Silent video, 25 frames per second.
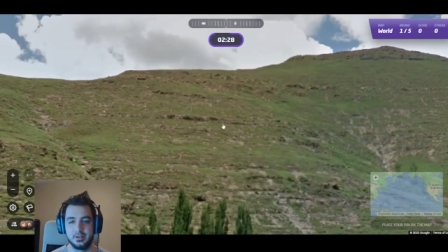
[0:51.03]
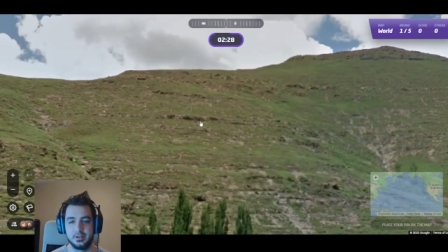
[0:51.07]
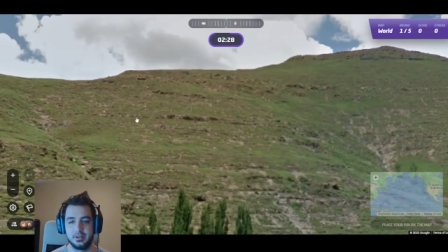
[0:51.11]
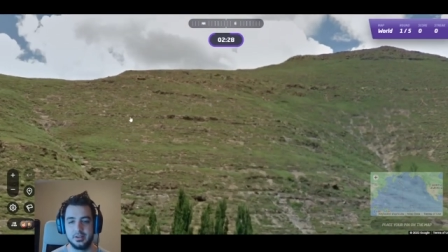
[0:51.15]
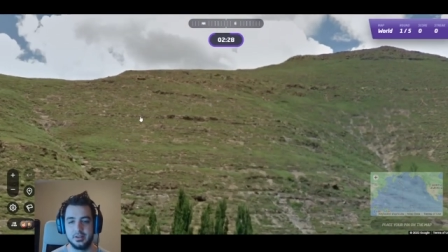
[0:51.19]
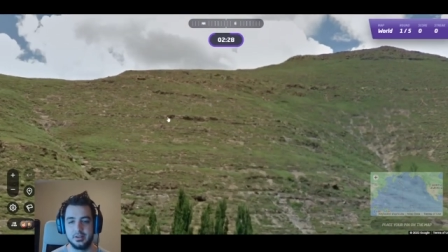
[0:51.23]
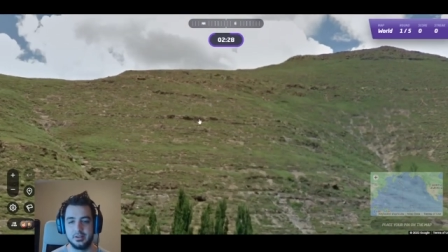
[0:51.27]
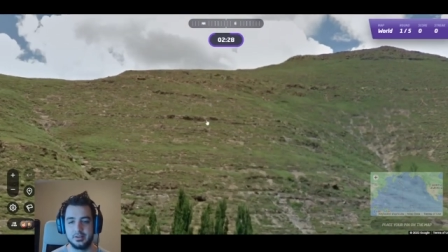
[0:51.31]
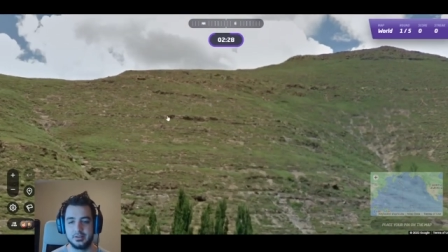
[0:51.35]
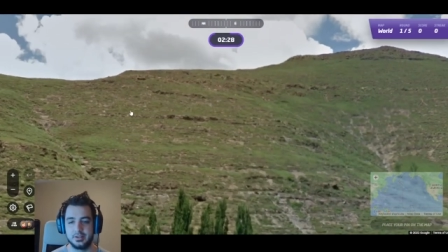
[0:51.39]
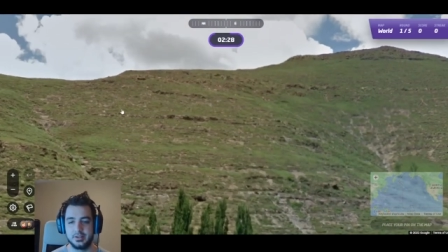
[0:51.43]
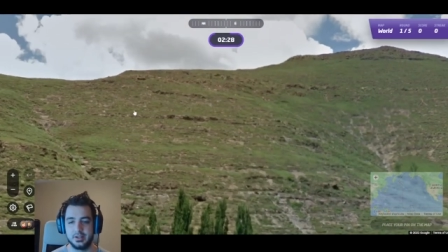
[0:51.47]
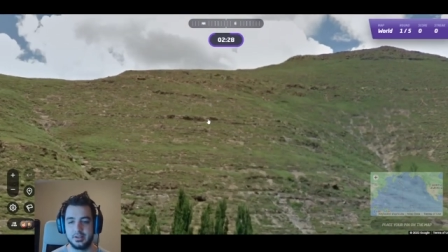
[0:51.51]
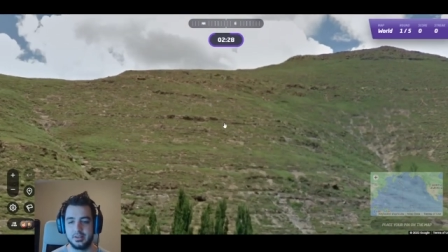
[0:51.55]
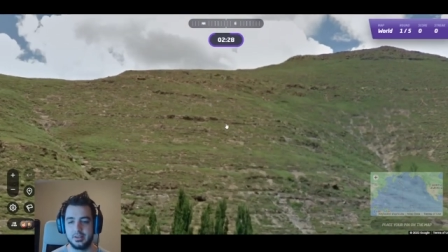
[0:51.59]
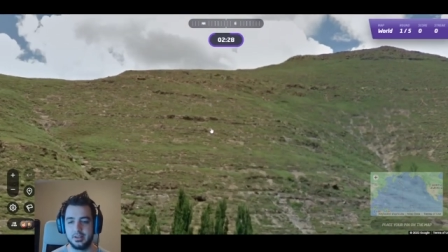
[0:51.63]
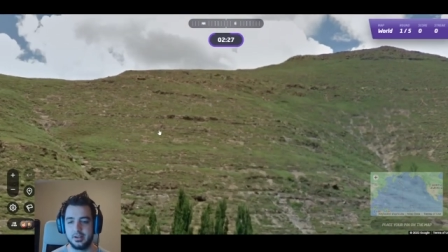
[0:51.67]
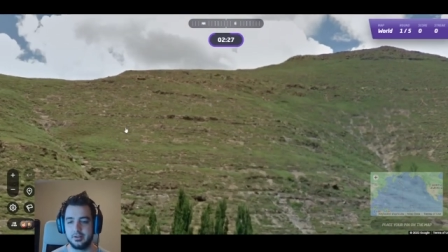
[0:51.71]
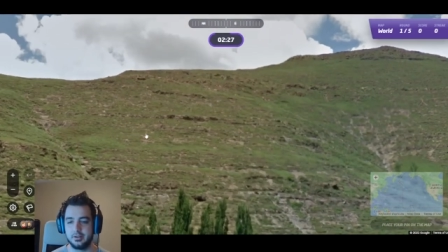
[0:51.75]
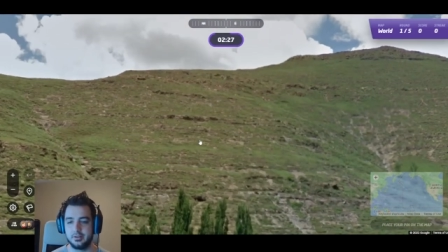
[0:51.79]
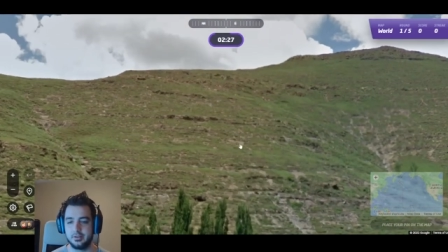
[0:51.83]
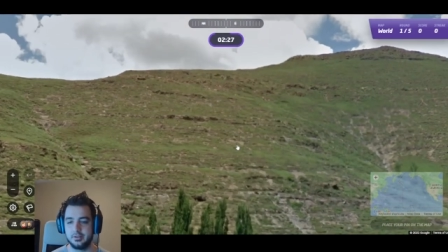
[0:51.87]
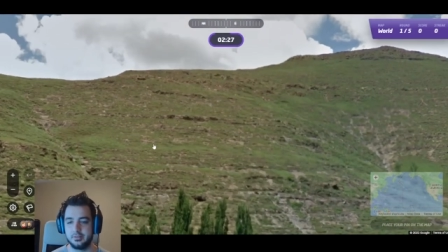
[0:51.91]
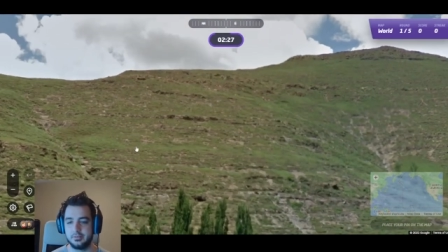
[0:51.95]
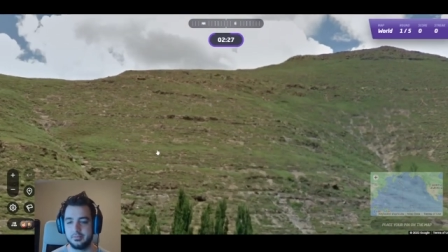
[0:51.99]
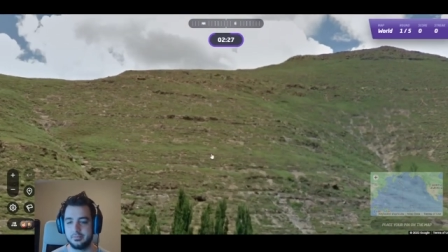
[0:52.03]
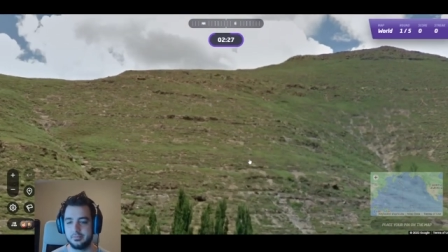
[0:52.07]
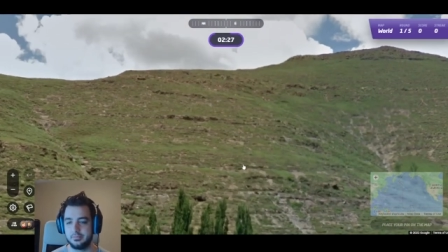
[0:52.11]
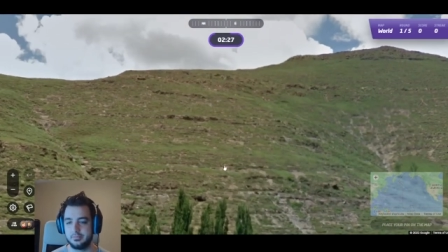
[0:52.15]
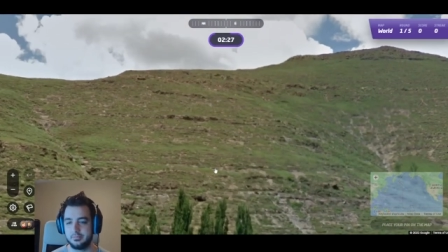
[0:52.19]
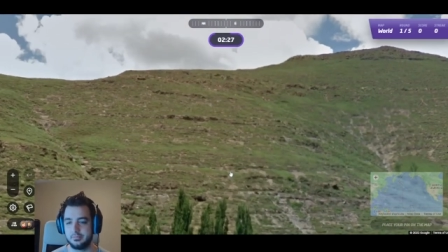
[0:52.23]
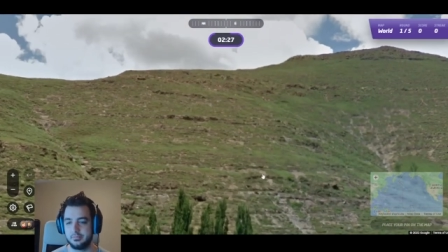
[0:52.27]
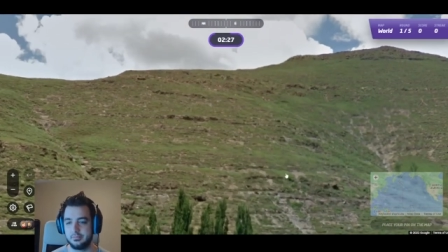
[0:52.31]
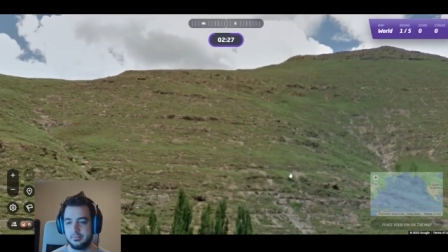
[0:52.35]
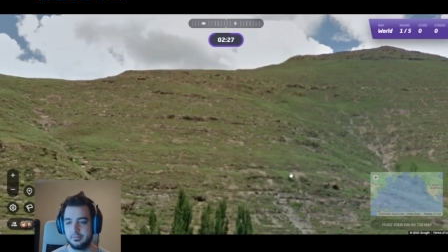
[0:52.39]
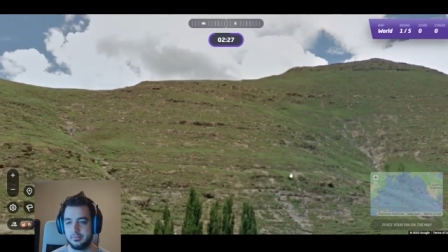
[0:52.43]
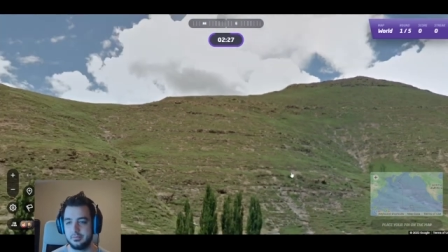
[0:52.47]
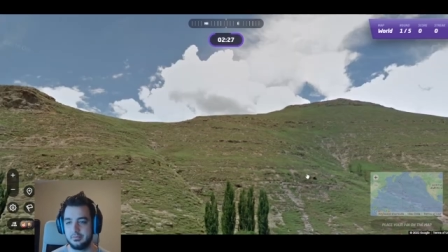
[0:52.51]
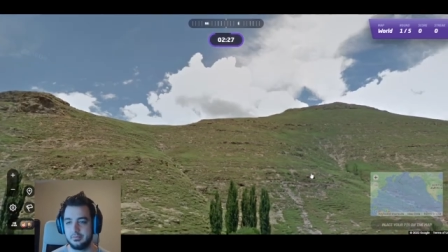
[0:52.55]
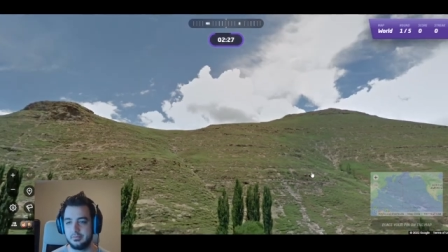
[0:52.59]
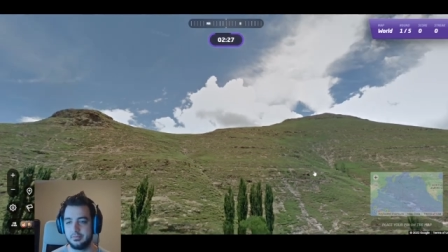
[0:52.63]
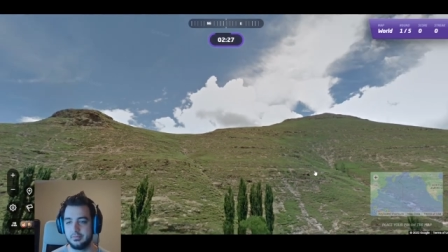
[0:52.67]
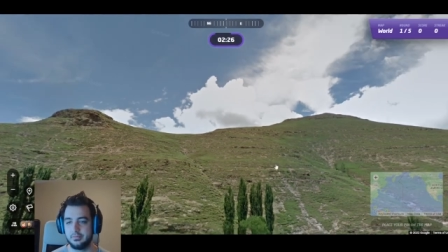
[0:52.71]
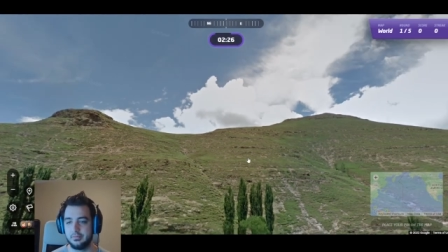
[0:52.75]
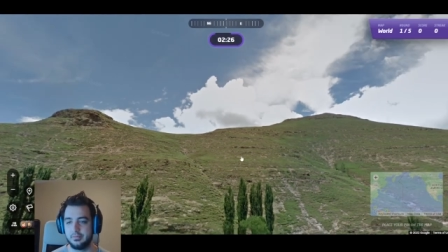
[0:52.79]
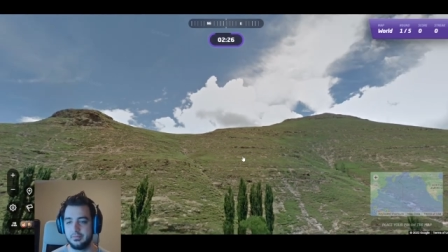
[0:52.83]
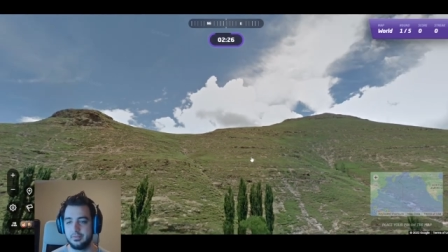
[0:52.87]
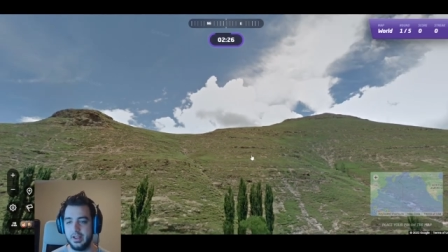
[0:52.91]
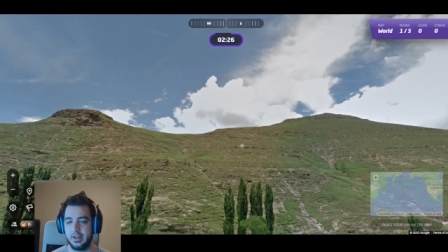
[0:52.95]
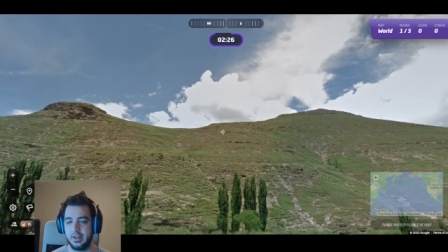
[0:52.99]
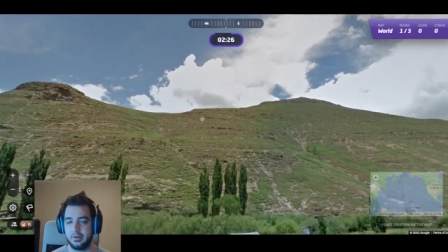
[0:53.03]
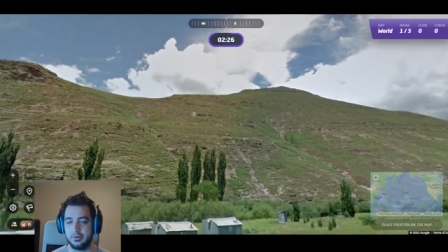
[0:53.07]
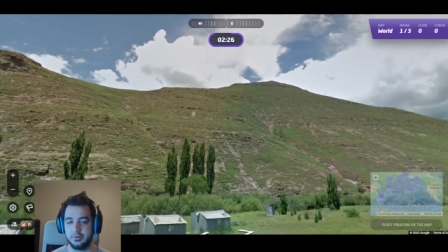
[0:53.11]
It looks like they are flat